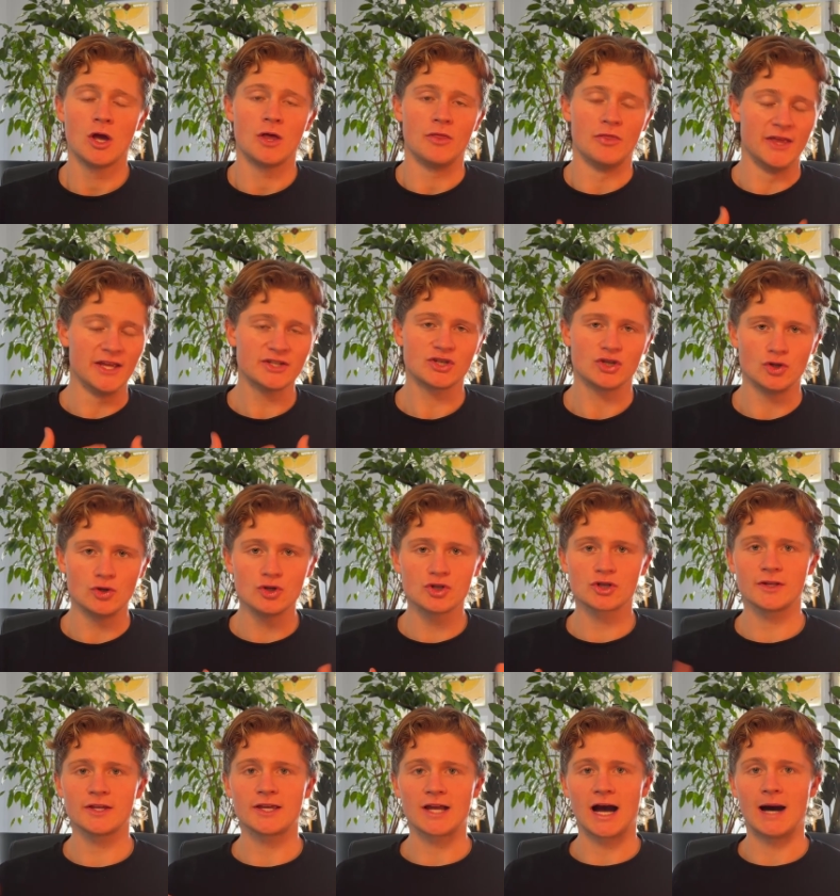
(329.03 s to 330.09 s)
this
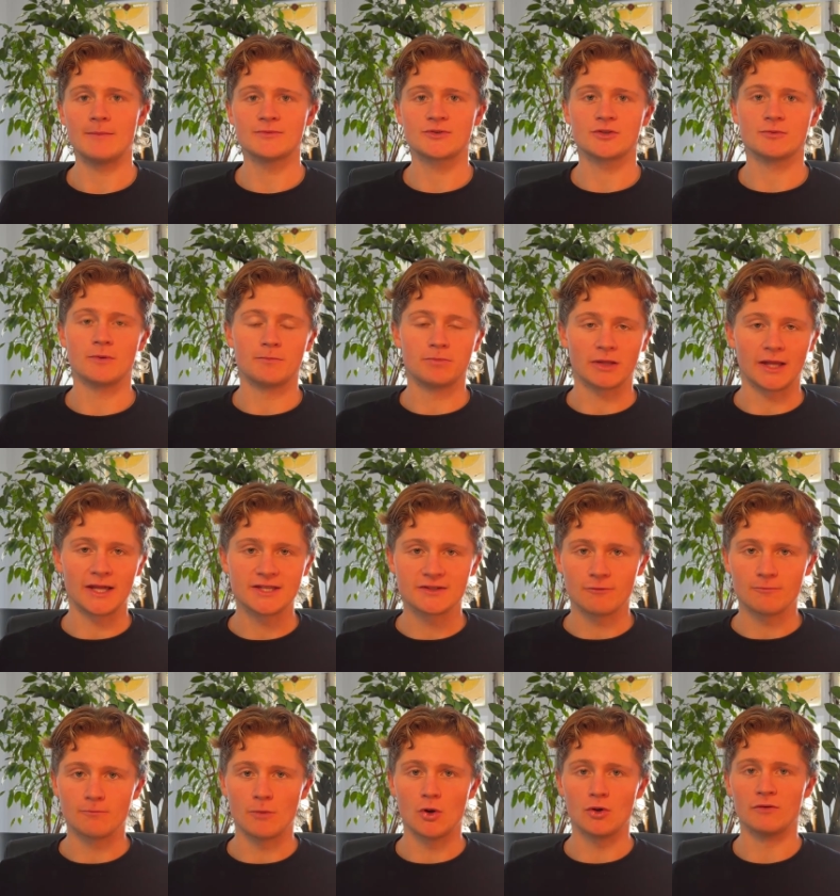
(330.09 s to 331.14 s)
usually comes from a place
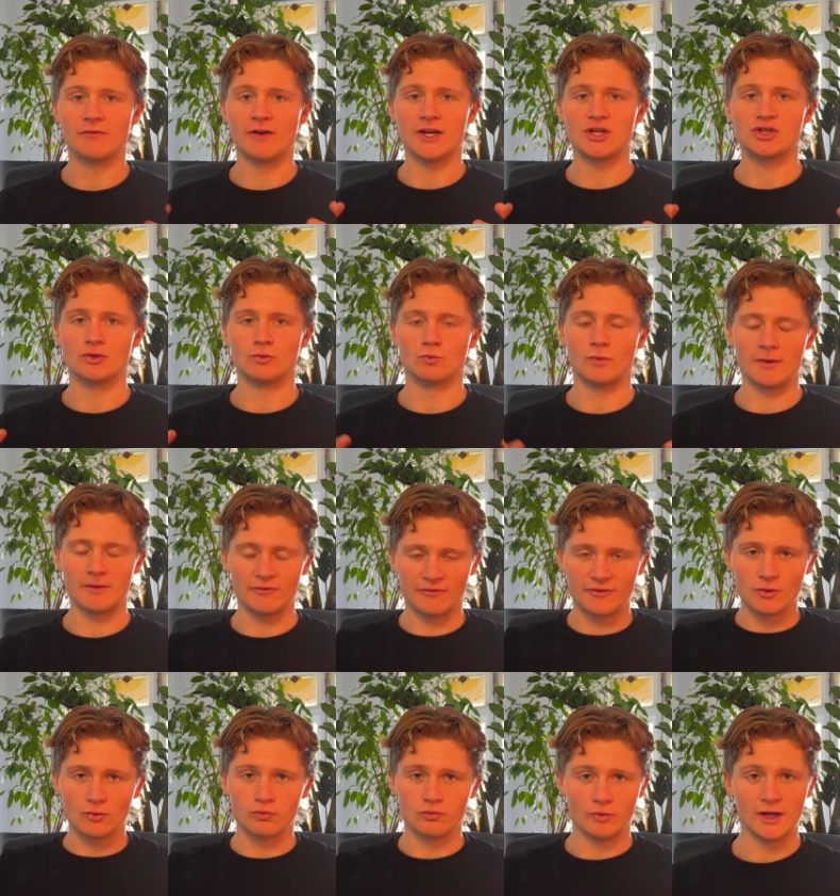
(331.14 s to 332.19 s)
of motivation where we
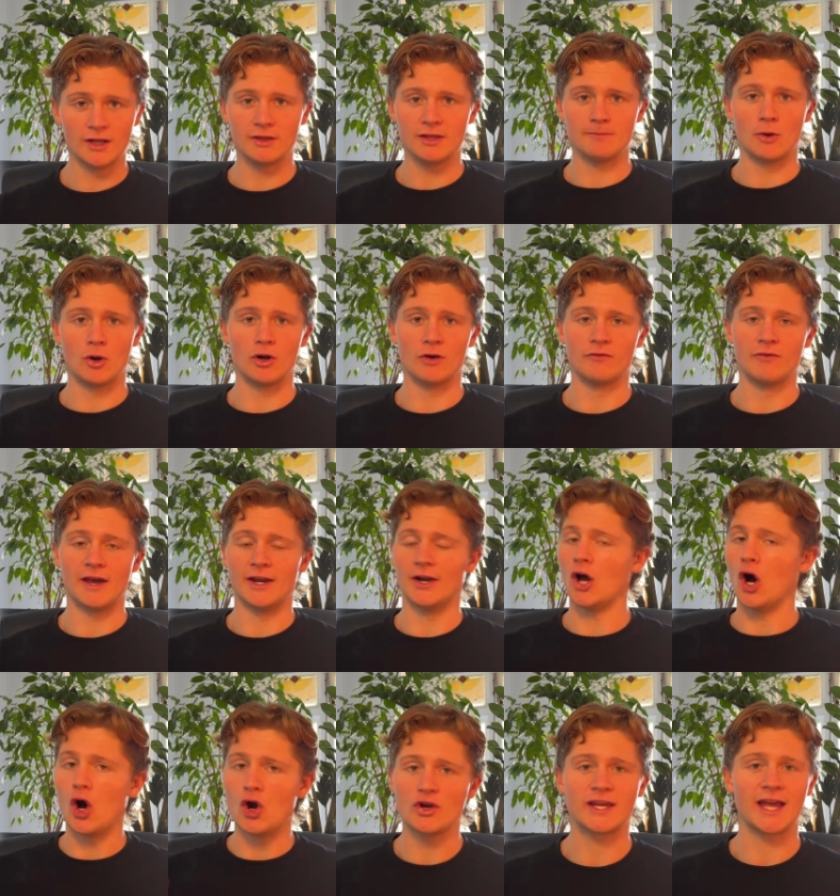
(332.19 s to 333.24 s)
feel really
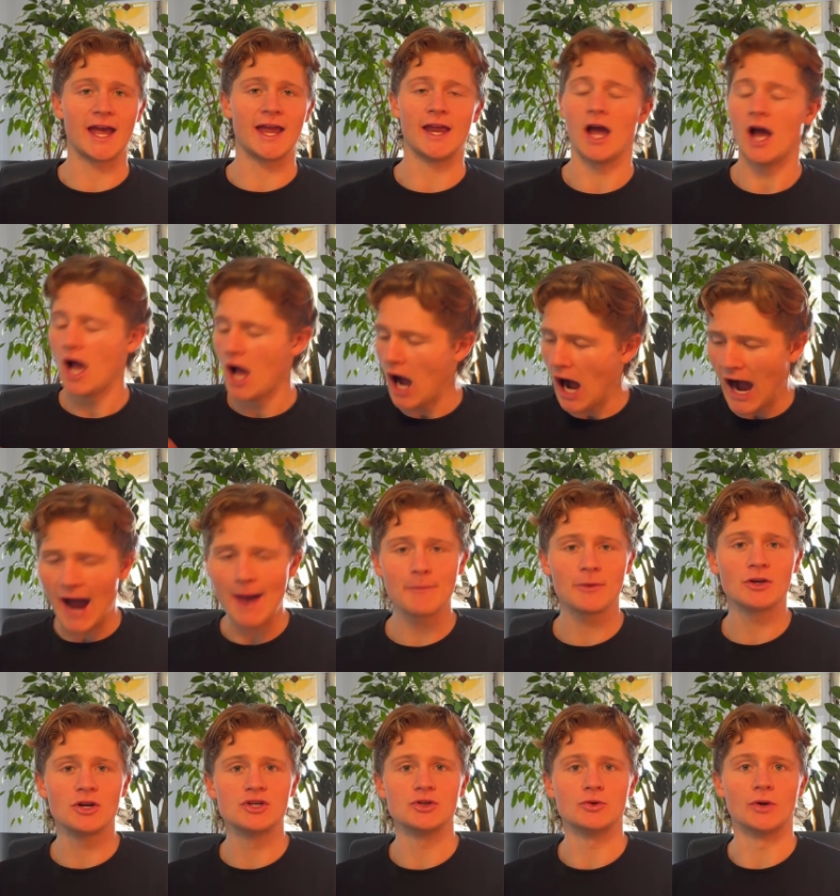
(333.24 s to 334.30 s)
motivated. Okay, I'm
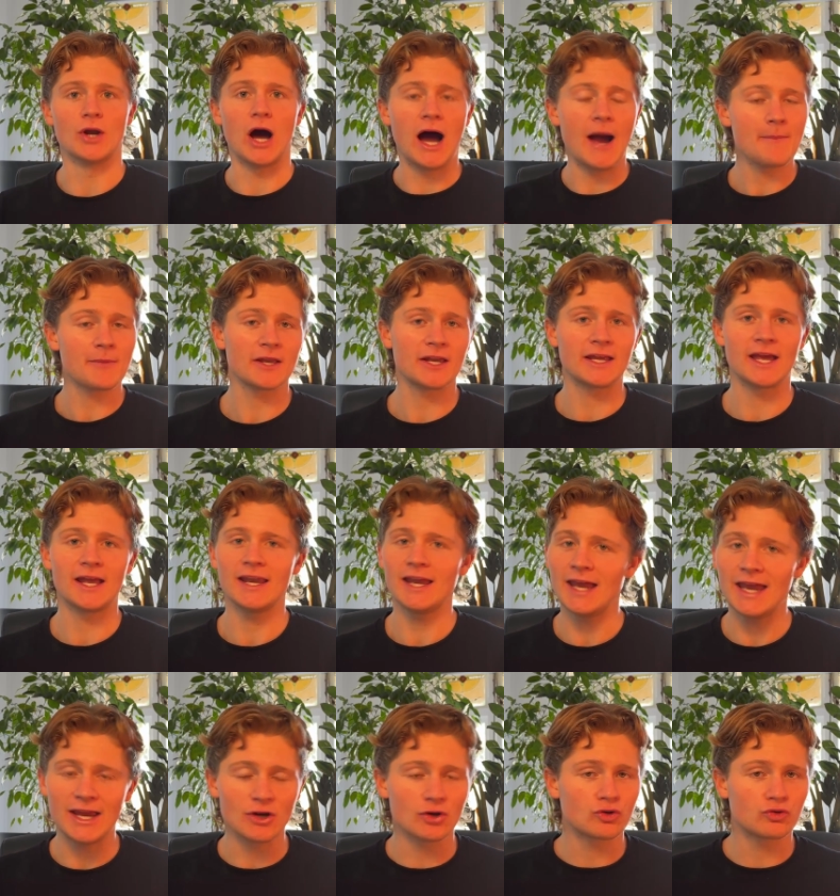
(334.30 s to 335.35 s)
going to do it. I'm going to get
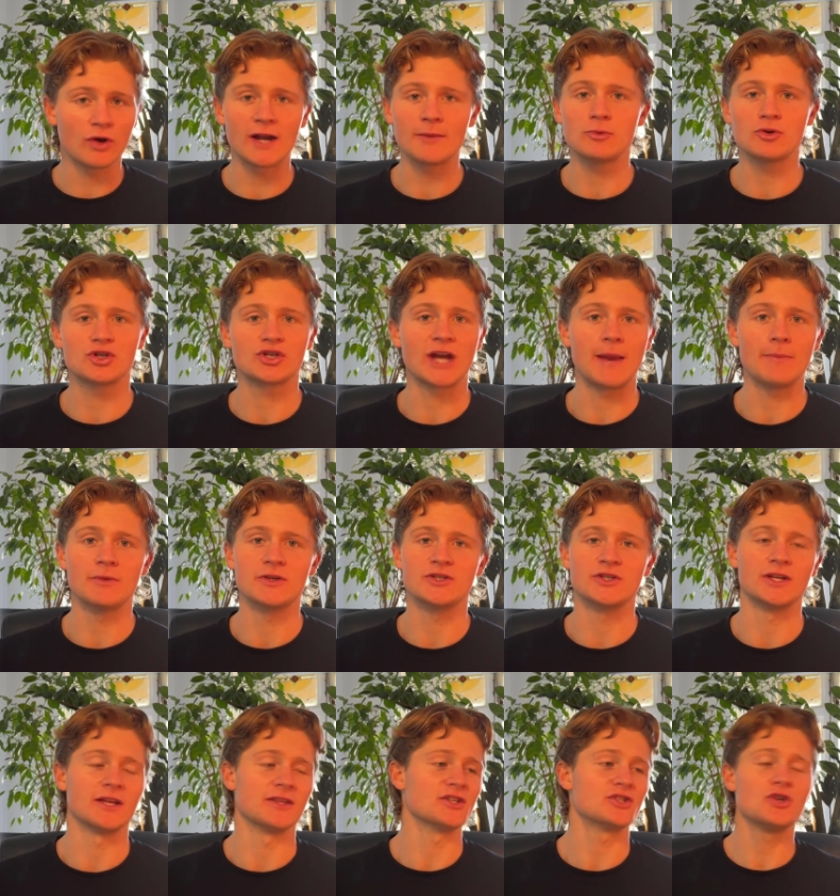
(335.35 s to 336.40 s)
incredible shape this
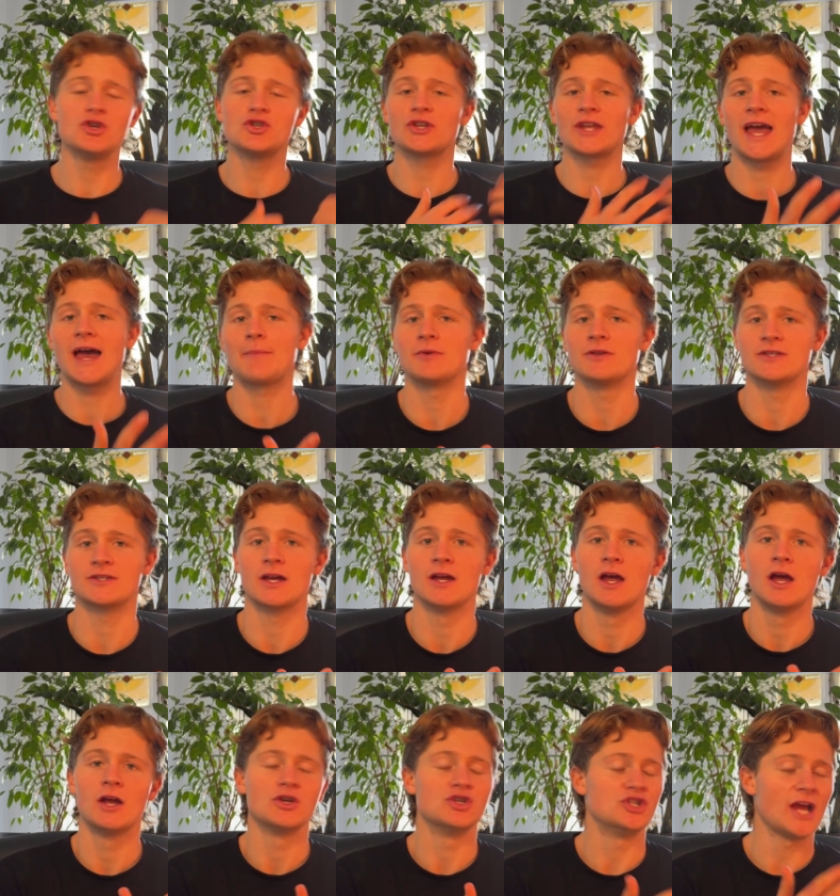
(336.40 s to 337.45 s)
year. This usually happens
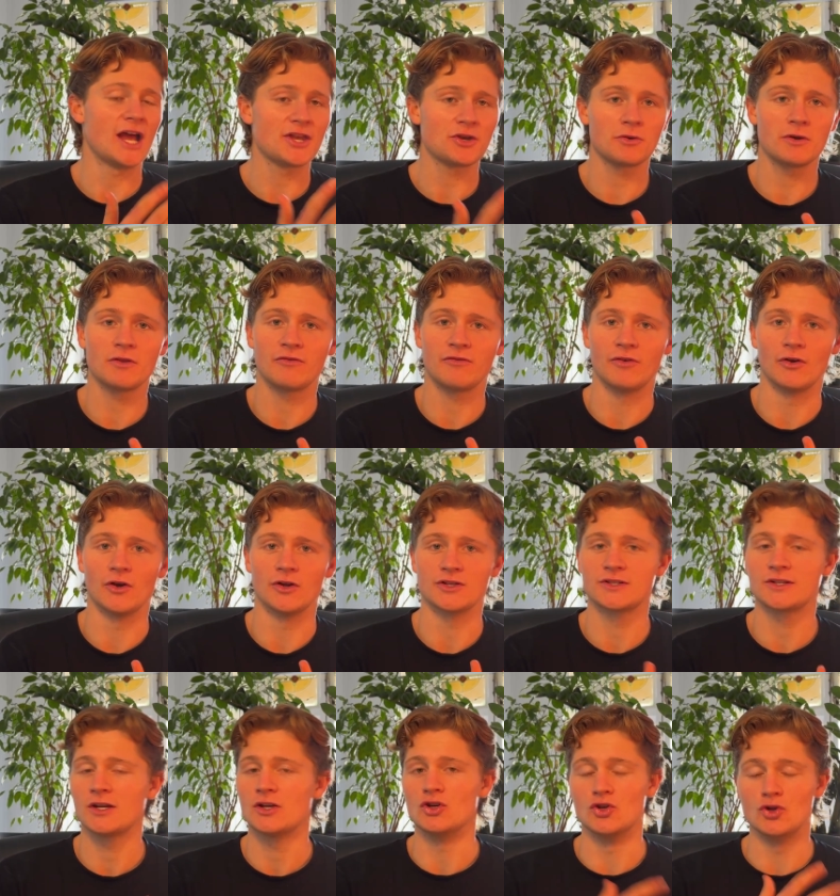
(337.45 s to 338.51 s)
January the
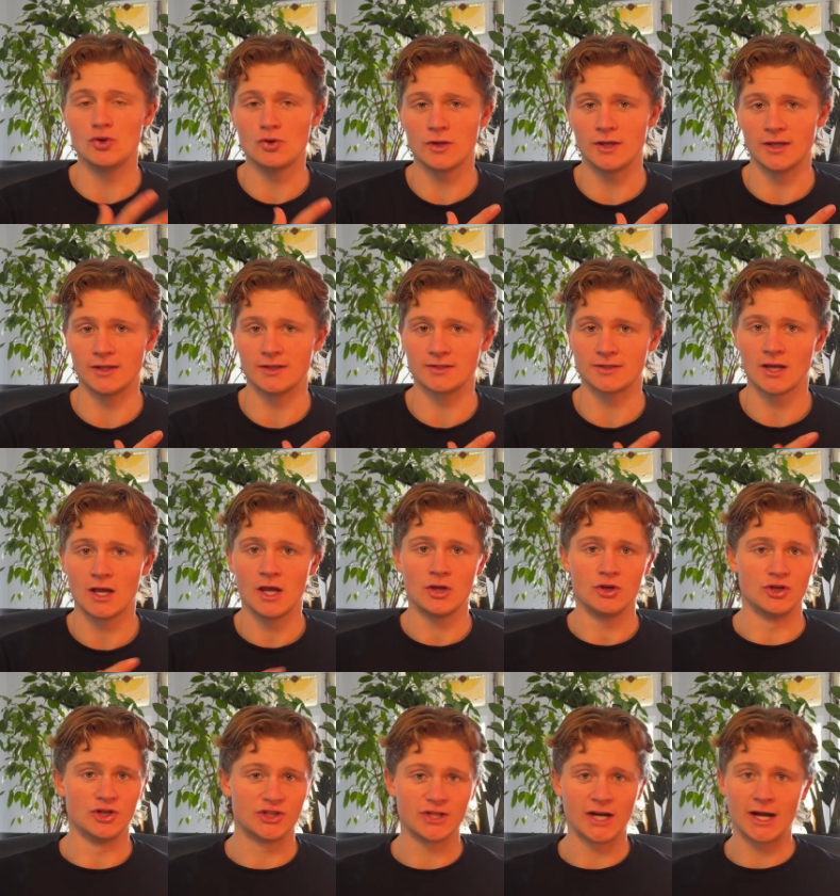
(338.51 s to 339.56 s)
1st, New Year's.
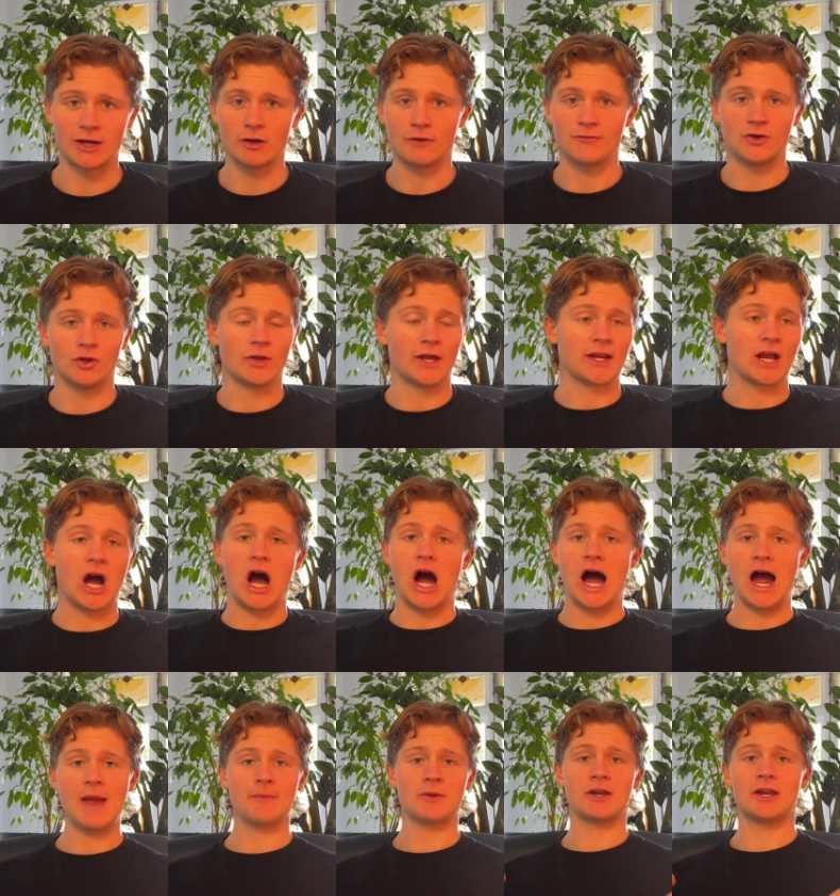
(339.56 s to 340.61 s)
You start off and you're like,
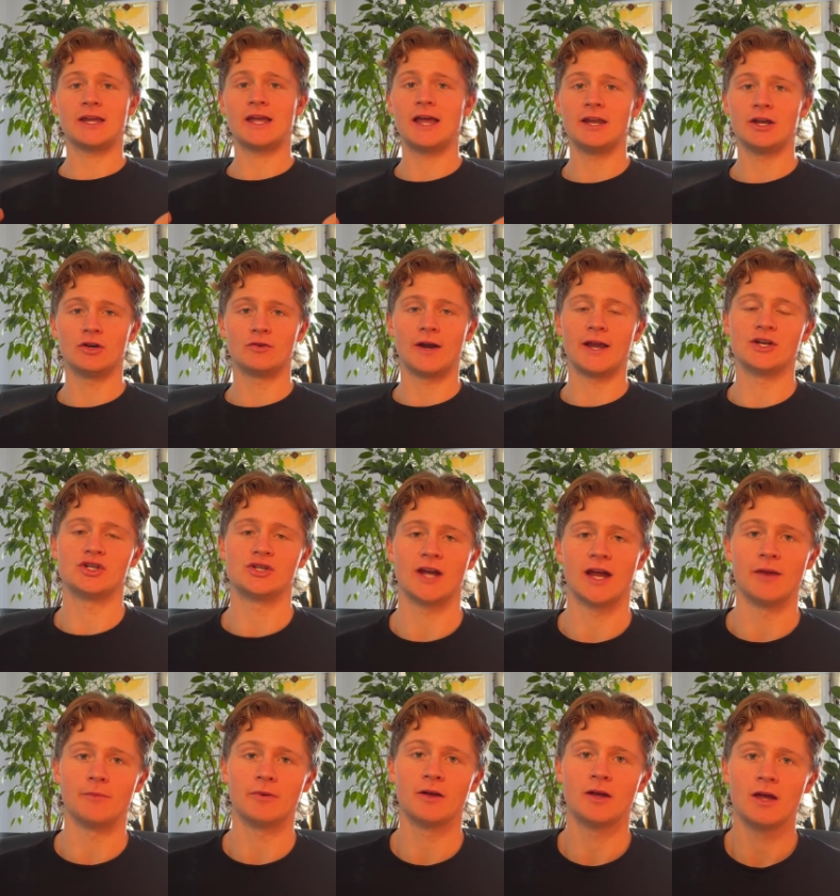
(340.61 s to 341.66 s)
I'm going to get in great
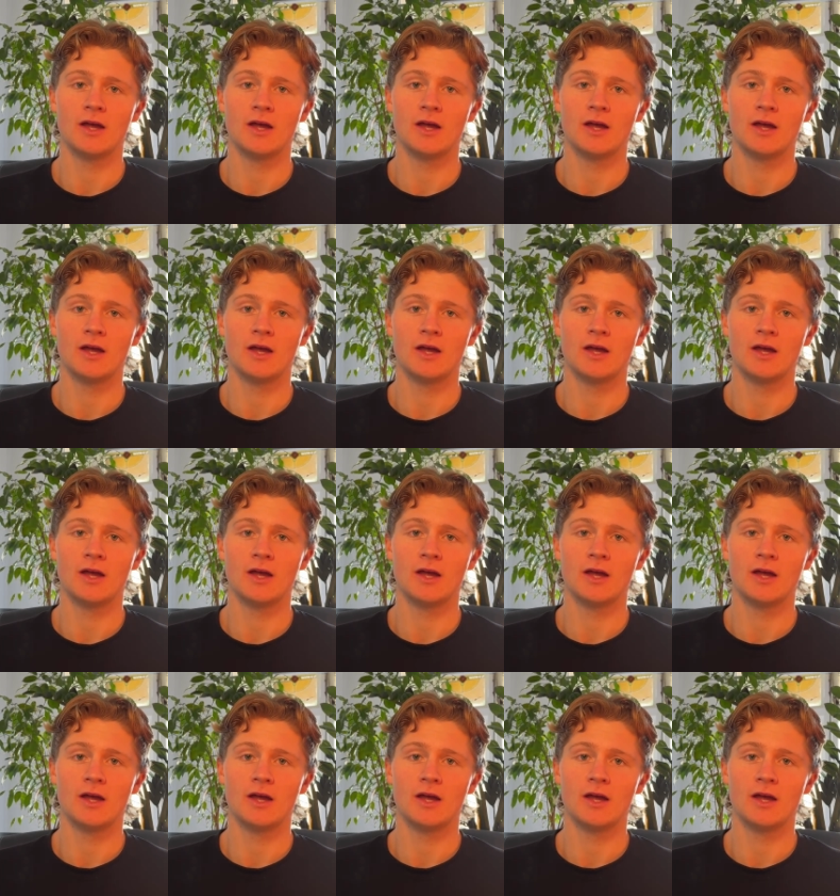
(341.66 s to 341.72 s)
shape.